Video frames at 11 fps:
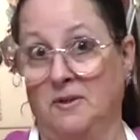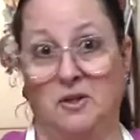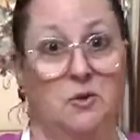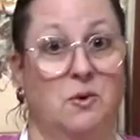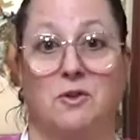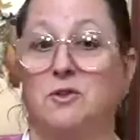
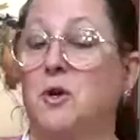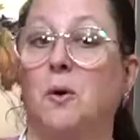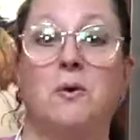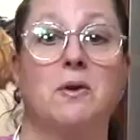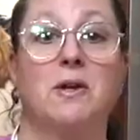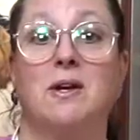You can
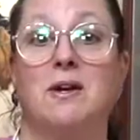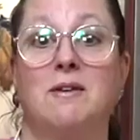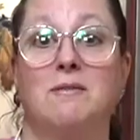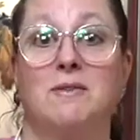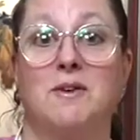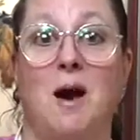totally
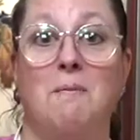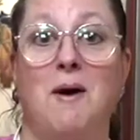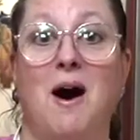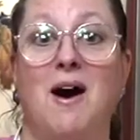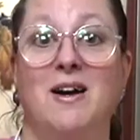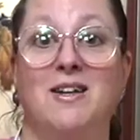come
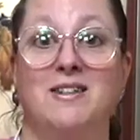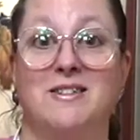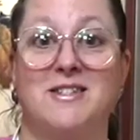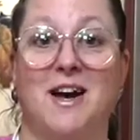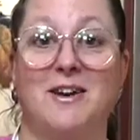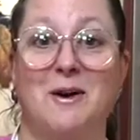by and
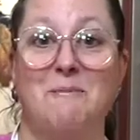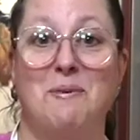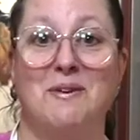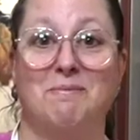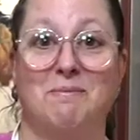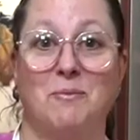sign up,
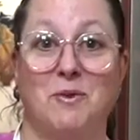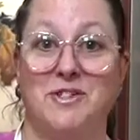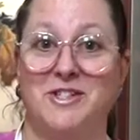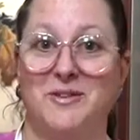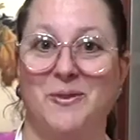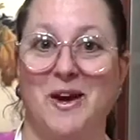and we'll
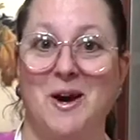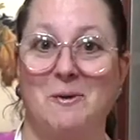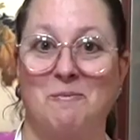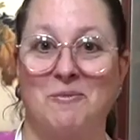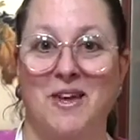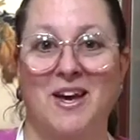see you there.
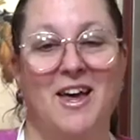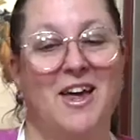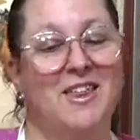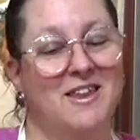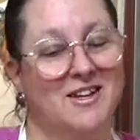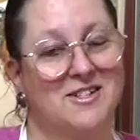
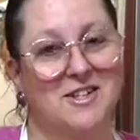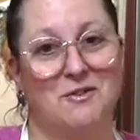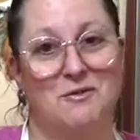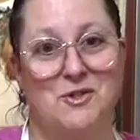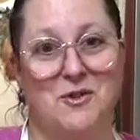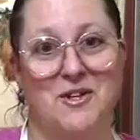Thanks again
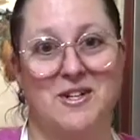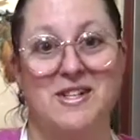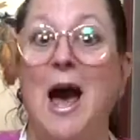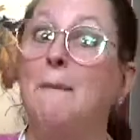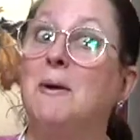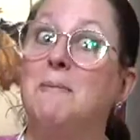for joining us.
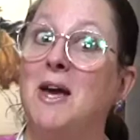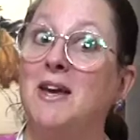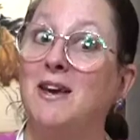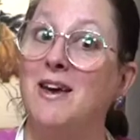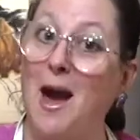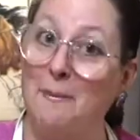Happy
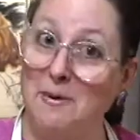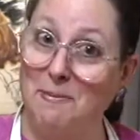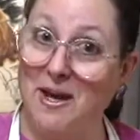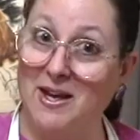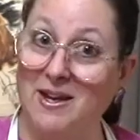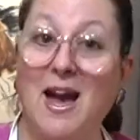making, happy
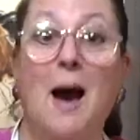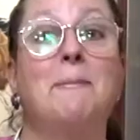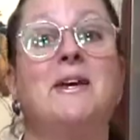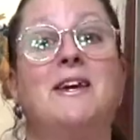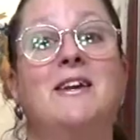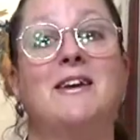baking, happy
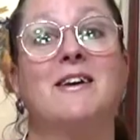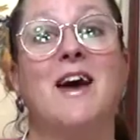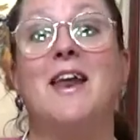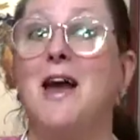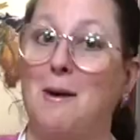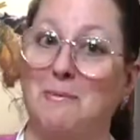eating,
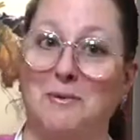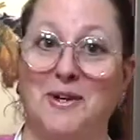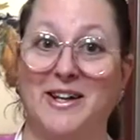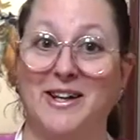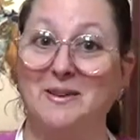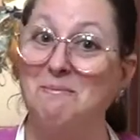and happy
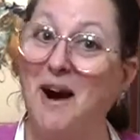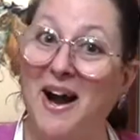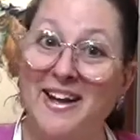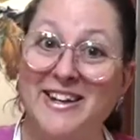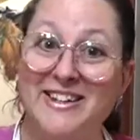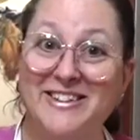reading. Bye.